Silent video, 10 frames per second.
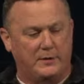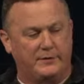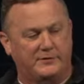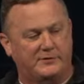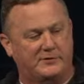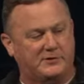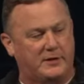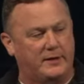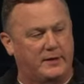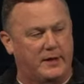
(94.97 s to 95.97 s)
This is a
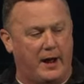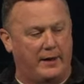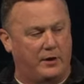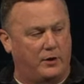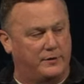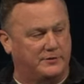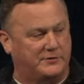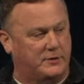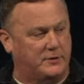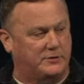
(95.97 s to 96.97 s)
study guide on this
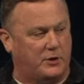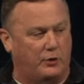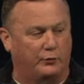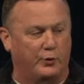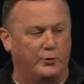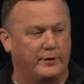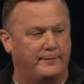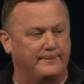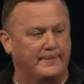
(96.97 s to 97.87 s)
series called Rooted,